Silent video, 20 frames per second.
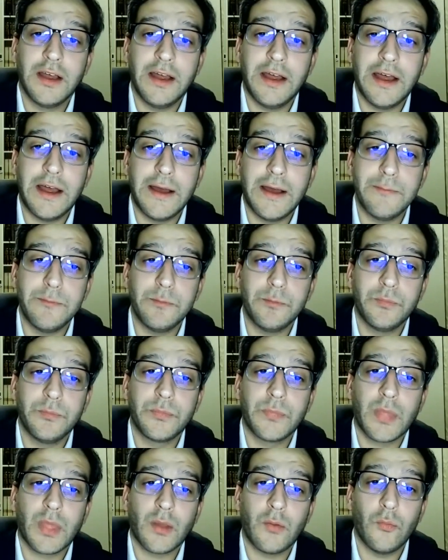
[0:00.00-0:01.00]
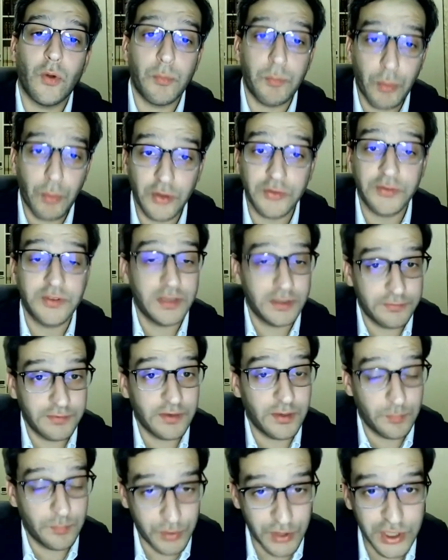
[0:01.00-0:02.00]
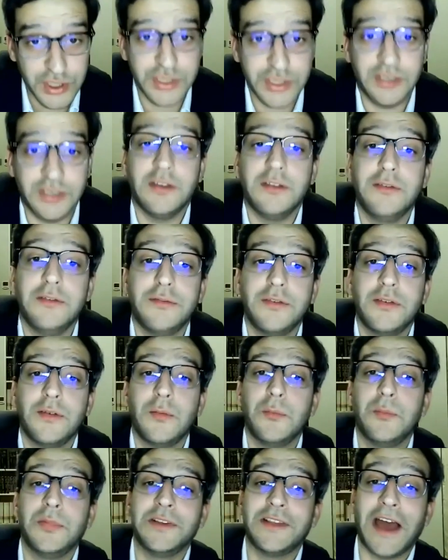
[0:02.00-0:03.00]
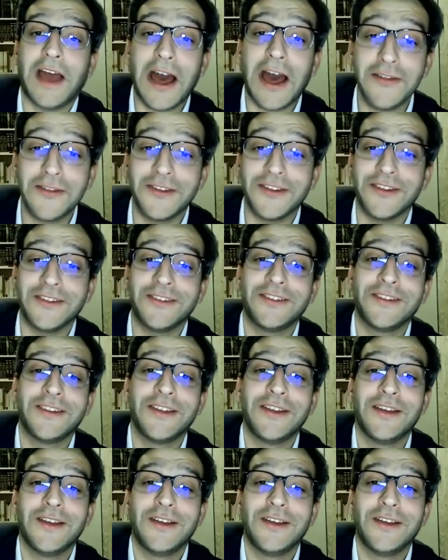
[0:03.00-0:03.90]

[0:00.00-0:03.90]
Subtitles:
were positive and appreciative, but others,